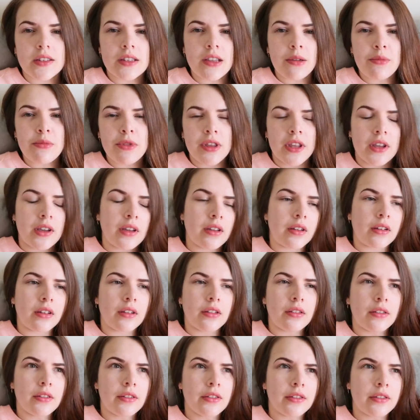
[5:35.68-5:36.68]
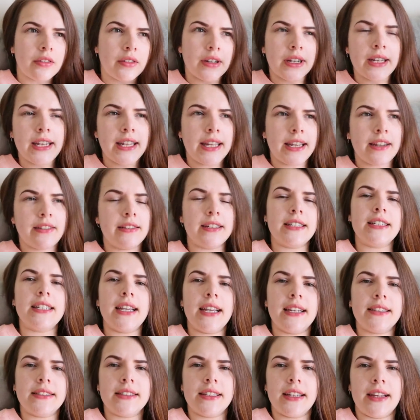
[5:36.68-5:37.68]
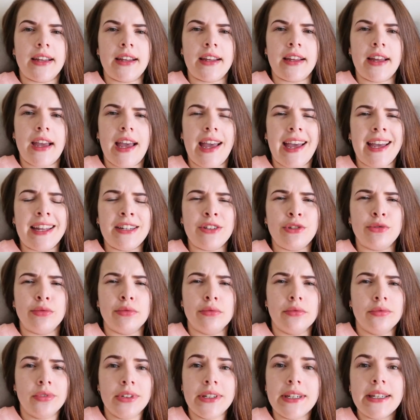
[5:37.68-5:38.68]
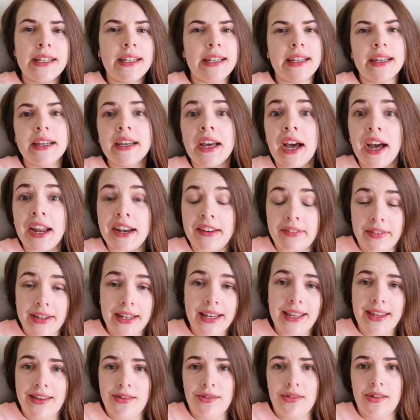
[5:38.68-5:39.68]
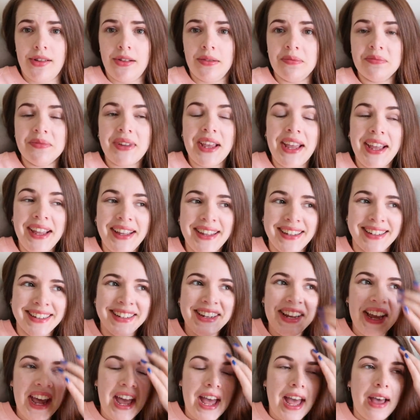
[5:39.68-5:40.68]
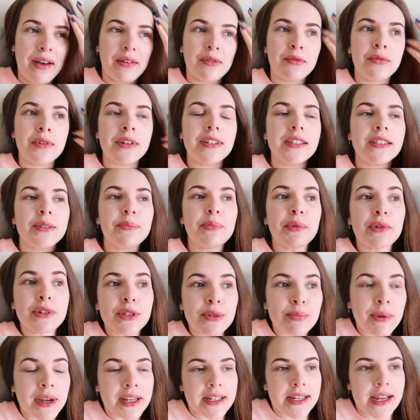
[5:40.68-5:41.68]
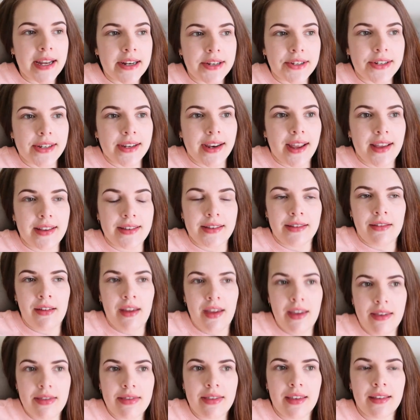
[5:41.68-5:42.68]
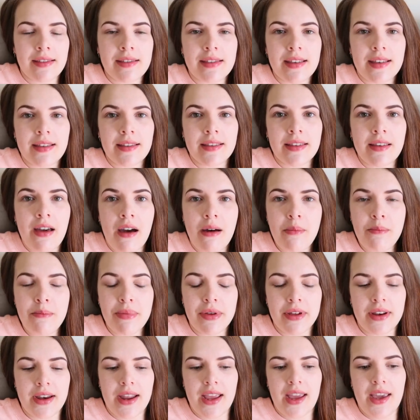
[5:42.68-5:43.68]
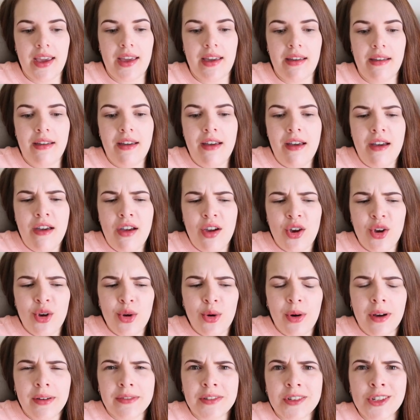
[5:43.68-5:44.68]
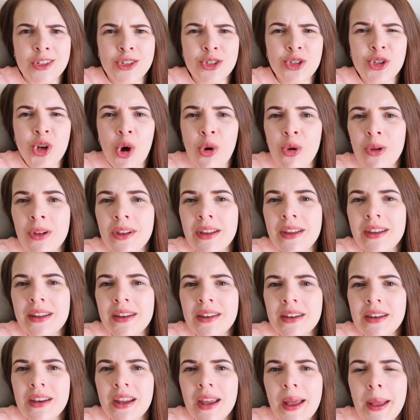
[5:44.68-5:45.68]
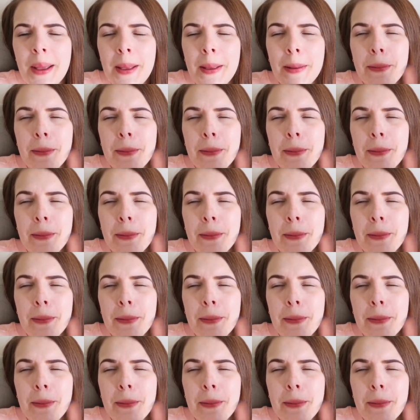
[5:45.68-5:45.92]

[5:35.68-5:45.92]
Something really irritating and really kind of illegal was brought to my attention last night. There's this company who have stolen